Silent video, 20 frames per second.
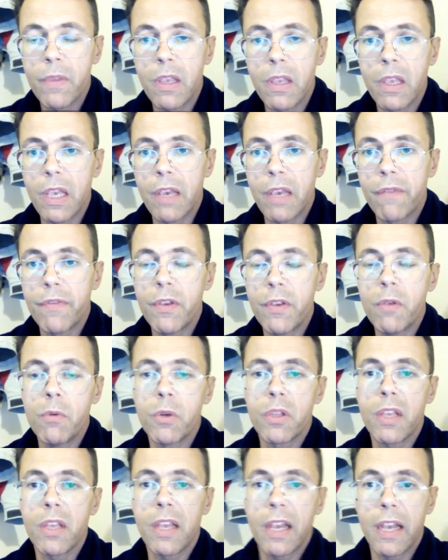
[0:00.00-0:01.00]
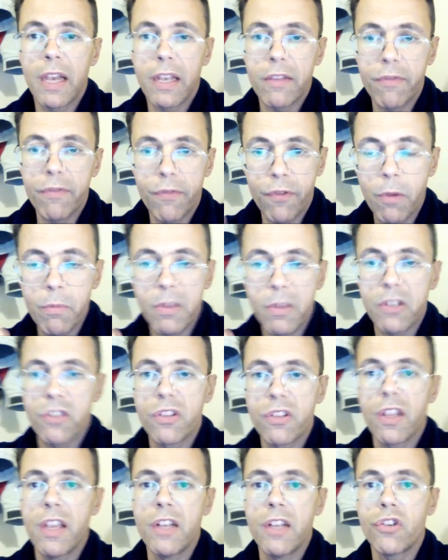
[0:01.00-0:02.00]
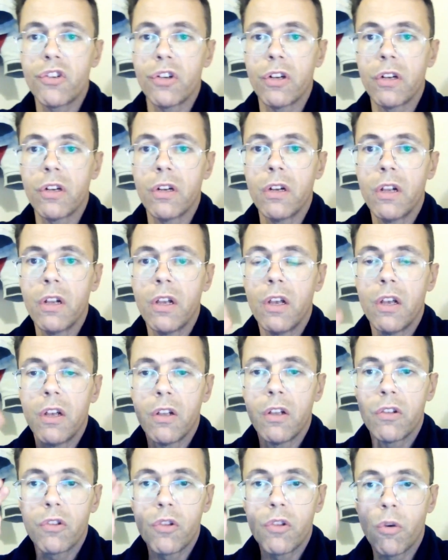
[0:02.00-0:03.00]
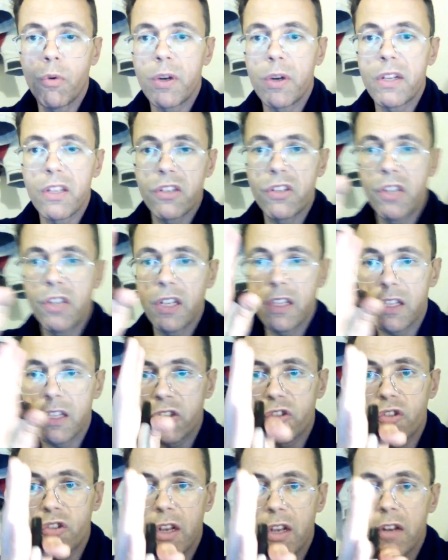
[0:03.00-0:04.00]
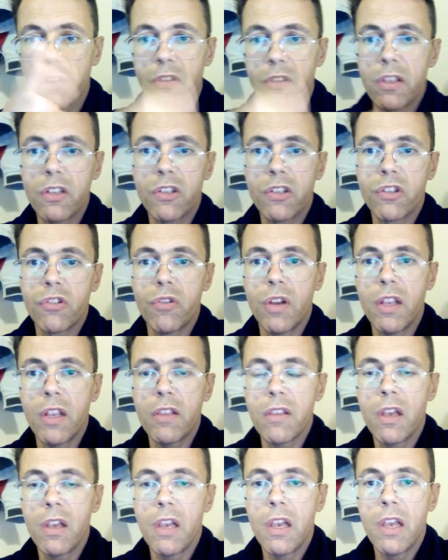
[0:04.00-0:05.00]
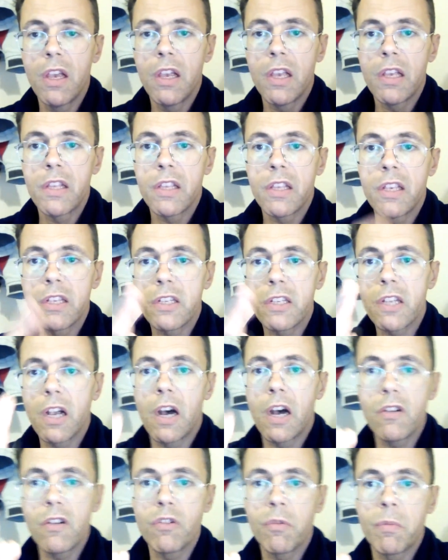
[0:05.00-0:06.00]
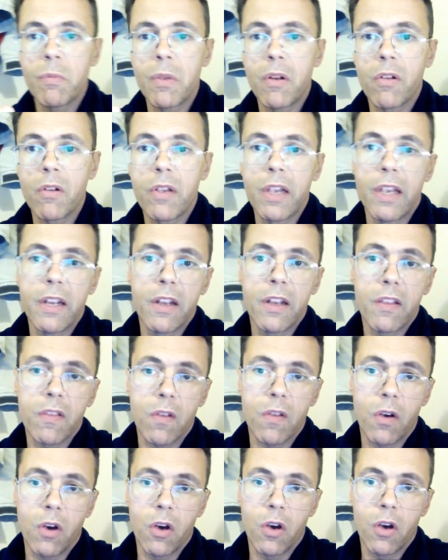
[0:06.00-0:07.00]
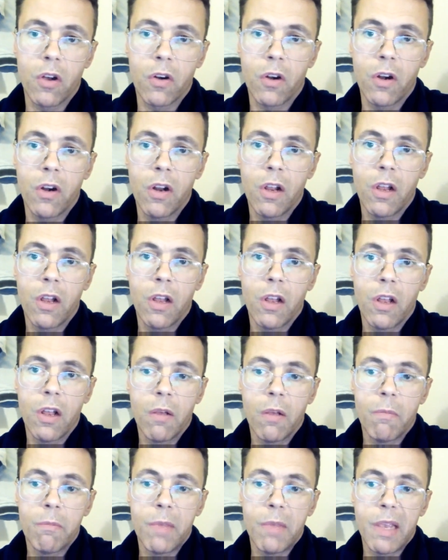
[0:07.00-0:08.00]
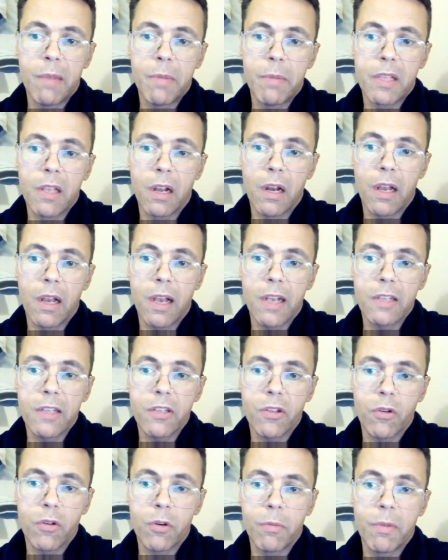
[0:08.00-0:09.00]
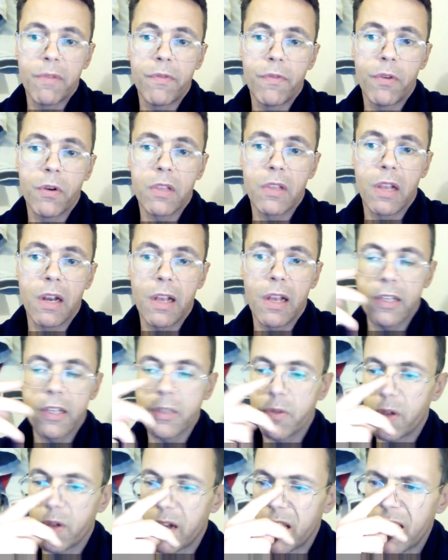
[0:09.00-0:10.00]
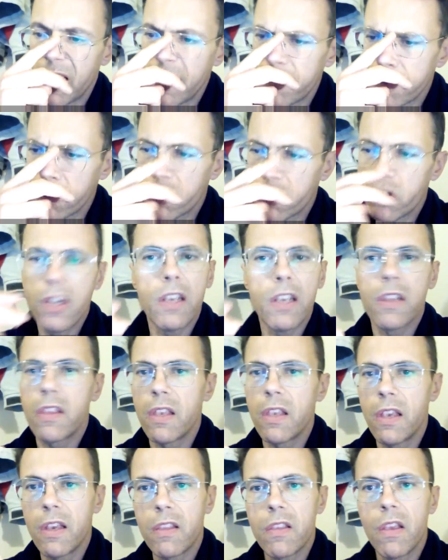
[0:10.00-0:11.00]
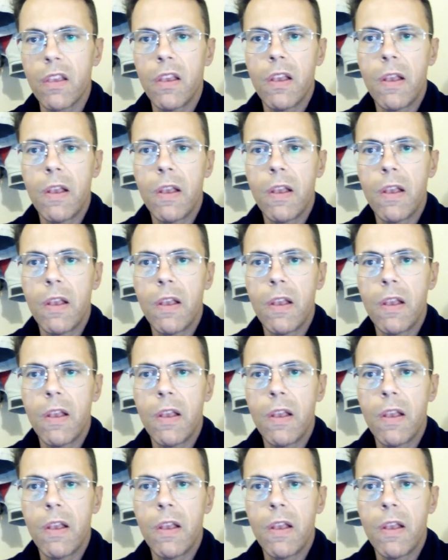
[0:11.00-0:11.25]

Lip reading: If you would head from the station toward the city, straight in the street, his house would be located on maybe the last or before the last one. I have to see it yet.